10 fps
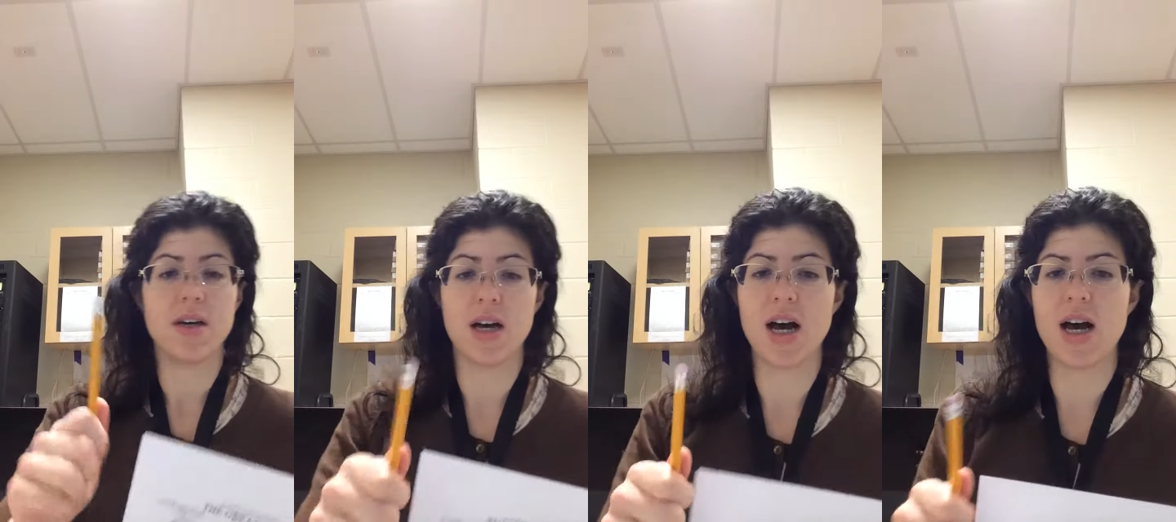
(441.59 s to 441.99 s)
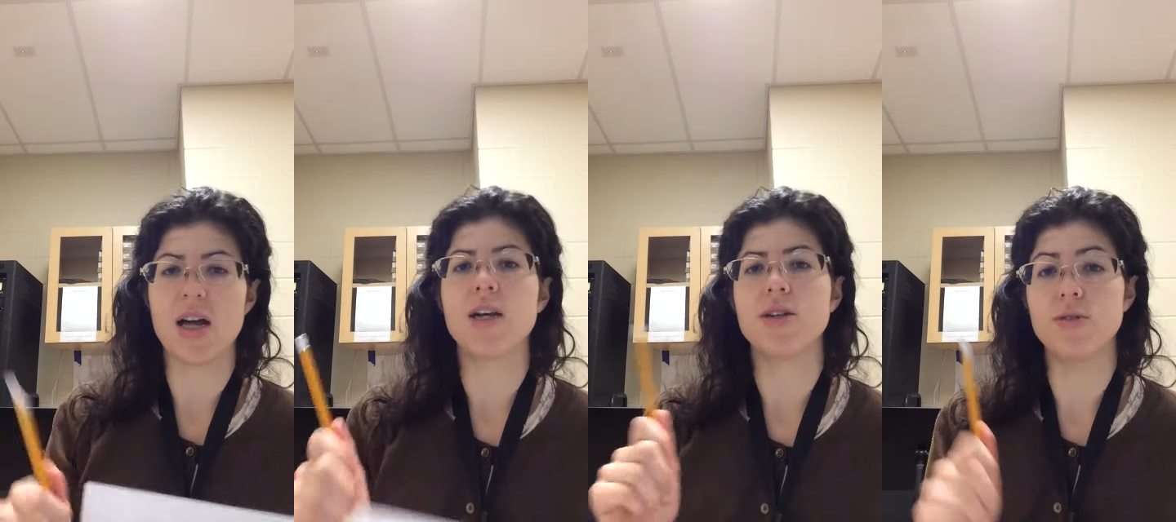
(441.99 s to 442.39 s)
Aha,
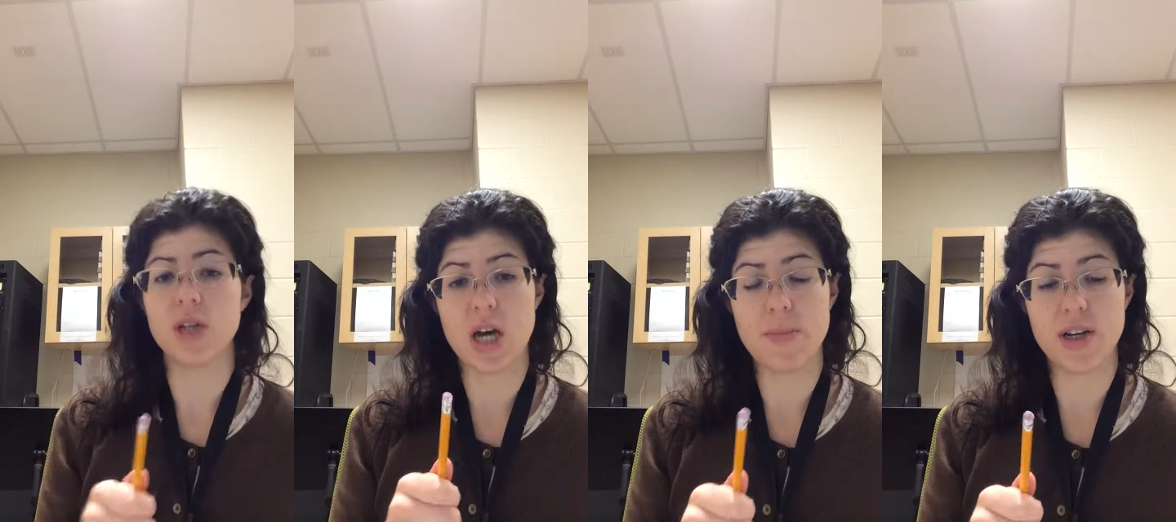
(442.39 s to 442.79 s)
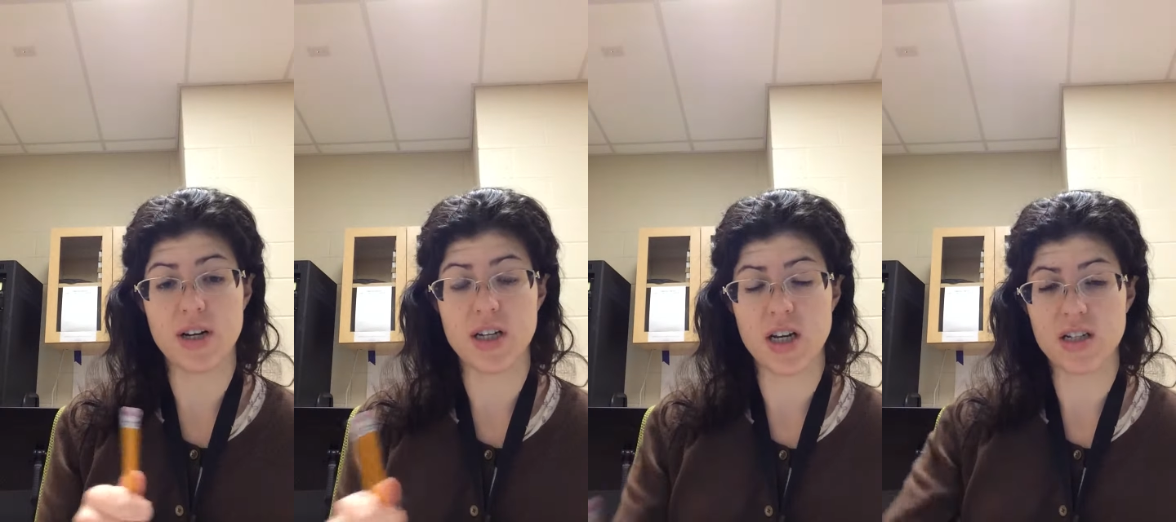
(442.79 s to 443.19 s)
you look up at your
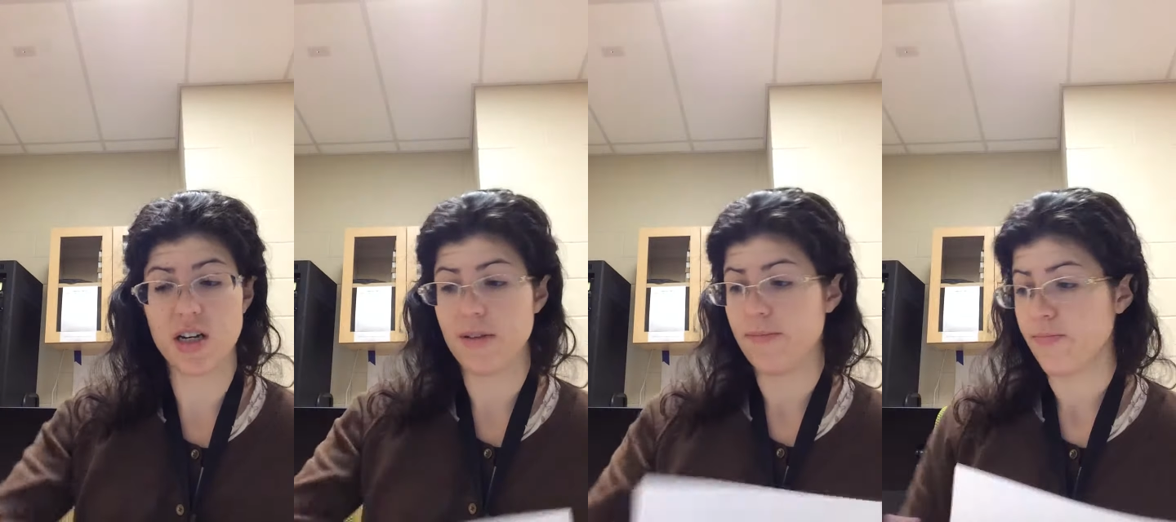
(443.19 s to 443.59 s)
conductor,